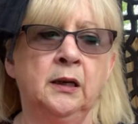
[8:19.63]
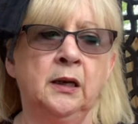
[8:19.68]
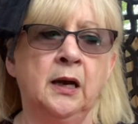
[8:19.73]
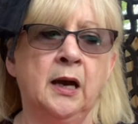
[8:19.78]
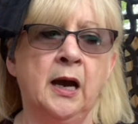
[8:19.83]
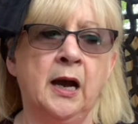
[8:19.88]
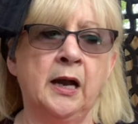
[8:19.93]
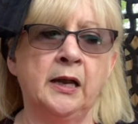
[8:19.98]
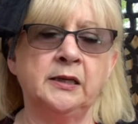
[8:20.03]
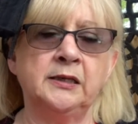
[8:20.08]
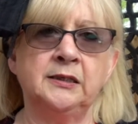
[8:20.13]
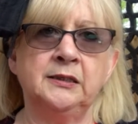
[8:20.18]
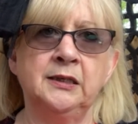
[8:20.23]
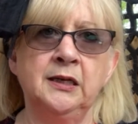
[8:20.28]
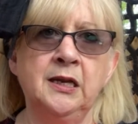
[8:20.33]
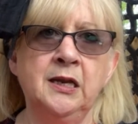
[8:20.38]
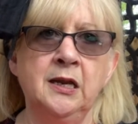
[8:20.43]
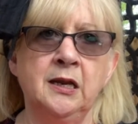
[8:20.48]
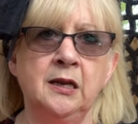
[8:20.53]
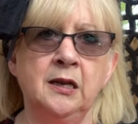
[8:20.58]
I
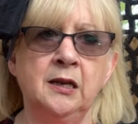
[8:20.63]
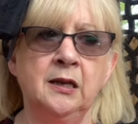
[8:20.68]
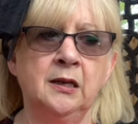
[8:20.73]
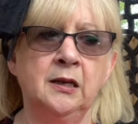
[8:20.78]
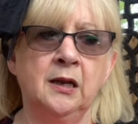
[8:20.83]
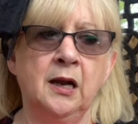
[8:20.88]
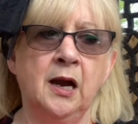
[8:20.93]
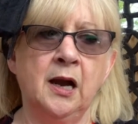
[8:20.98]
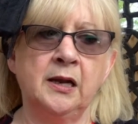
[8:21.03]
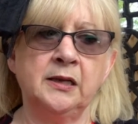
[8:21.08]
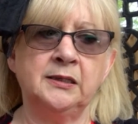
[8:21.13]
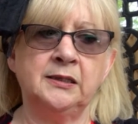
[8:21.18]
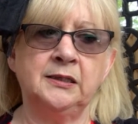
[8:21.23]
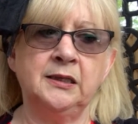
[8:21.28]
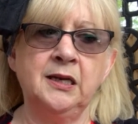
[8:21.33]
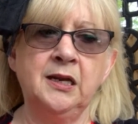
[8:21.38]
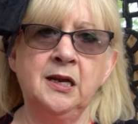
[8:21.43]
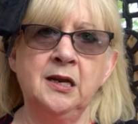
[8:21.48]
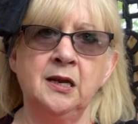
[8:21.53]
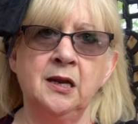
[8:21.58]
see,
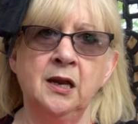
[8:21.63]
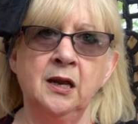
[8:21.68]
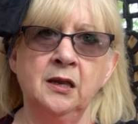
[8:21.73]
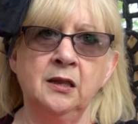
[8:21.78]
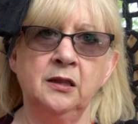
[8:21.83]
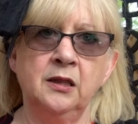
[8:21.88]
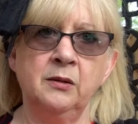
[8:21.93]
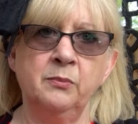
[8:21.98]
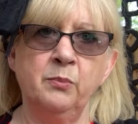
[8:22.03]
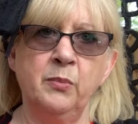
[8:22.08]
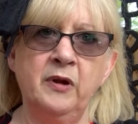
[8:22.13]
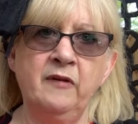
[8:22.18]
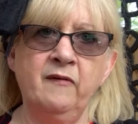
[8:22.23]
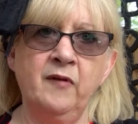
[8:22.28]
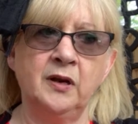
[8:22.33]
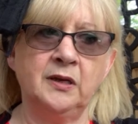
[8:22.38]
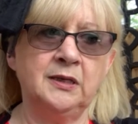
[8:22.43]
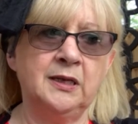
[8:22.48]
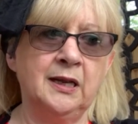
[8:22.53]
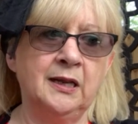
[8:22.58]
the mirror
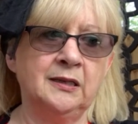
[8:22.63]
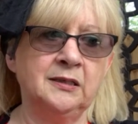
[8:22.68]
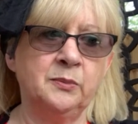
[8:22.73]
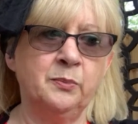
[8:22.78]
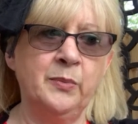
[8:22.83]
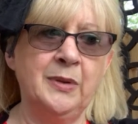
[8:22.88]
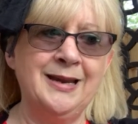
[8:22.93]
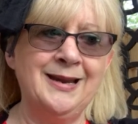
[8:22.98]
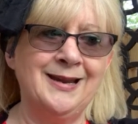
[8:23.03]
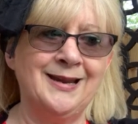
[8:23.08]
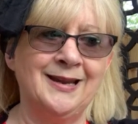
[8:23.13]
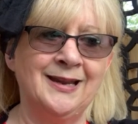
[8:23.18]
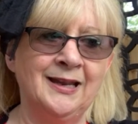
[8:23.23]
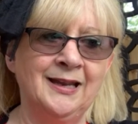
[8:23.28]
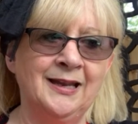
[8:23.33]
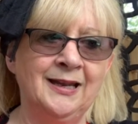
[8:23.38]
tells me